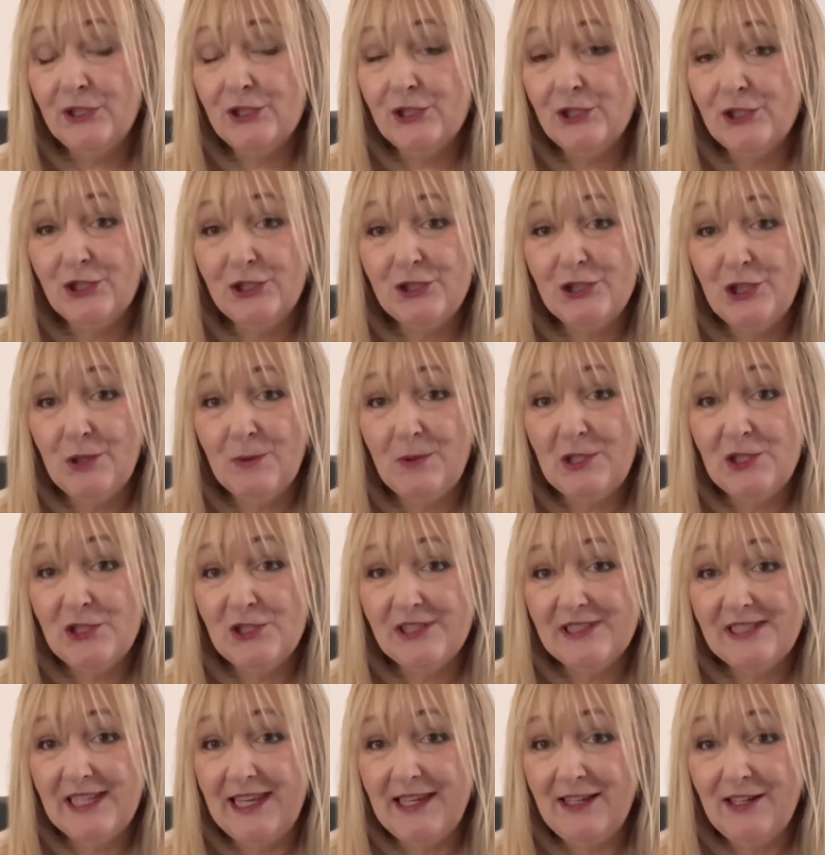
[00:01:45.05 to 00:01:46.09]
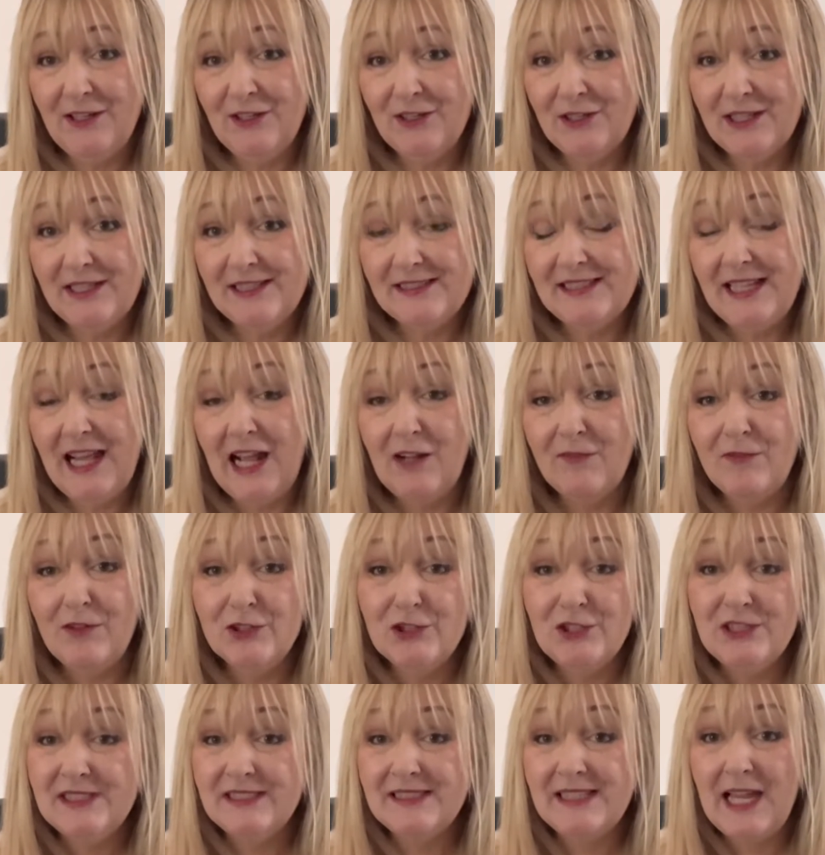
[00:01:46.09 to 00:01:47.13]
should you wish to take a look yourself, or
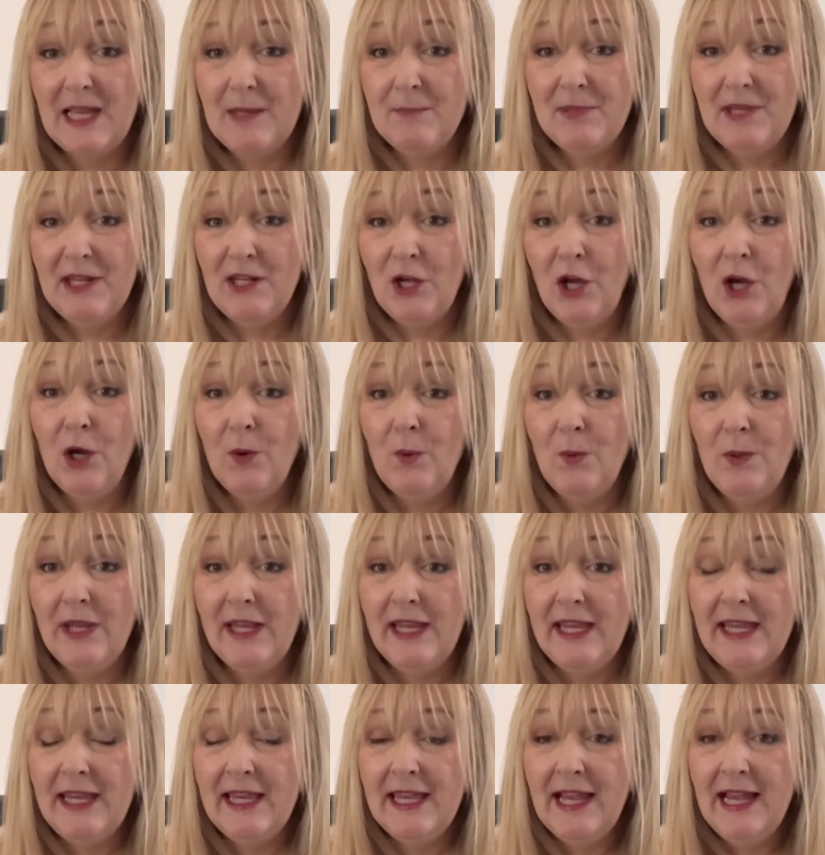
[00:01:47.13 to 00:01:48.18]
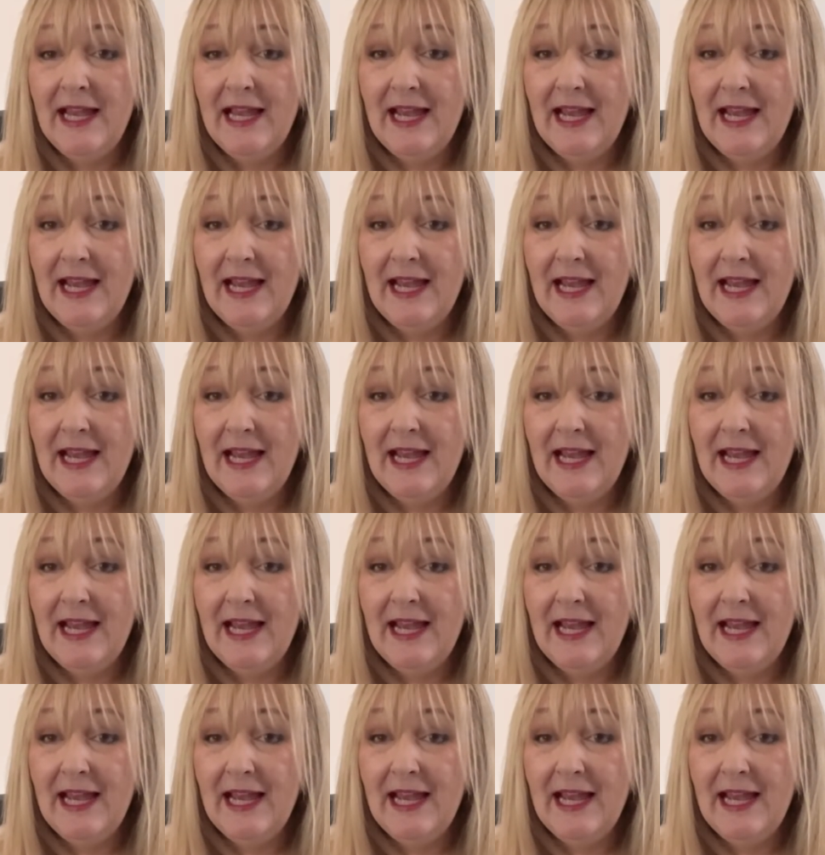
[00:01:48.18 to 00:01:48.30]
just type in Wholee